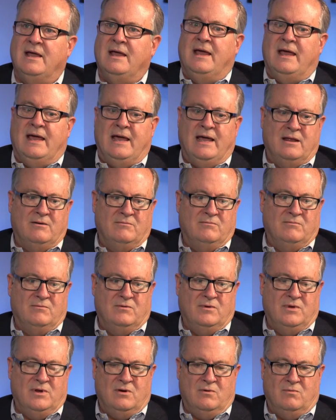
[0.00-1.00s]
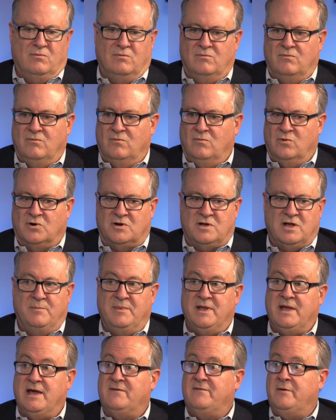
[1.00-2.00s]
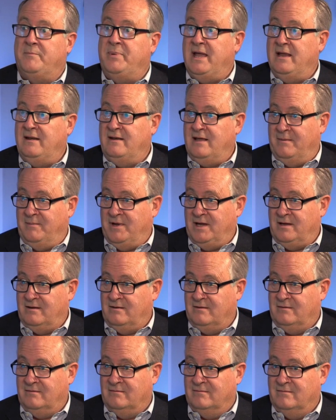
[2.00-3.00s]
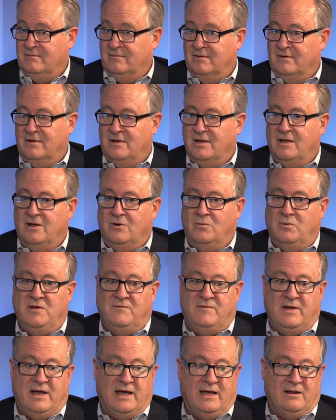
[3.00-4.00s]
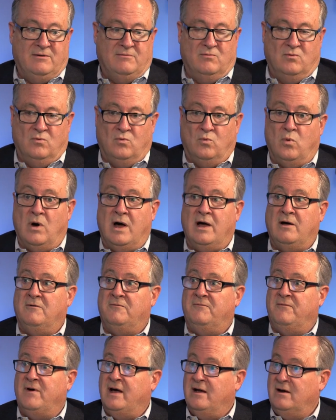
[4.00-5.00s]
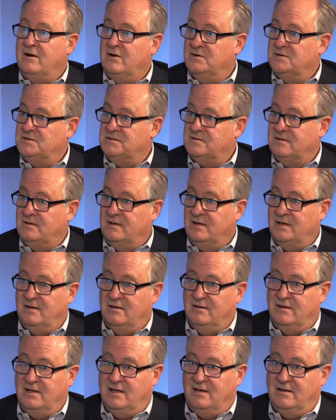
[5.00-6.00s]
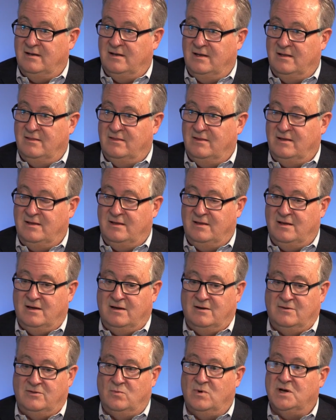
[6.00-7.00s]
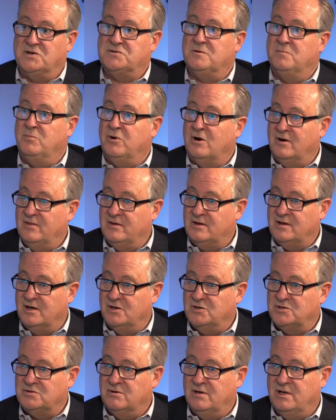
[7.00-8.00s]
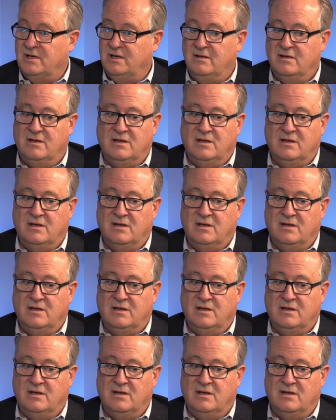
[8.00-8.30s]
And you know, we're coming out of a pandemic. We've had wildfires in the western part of the country.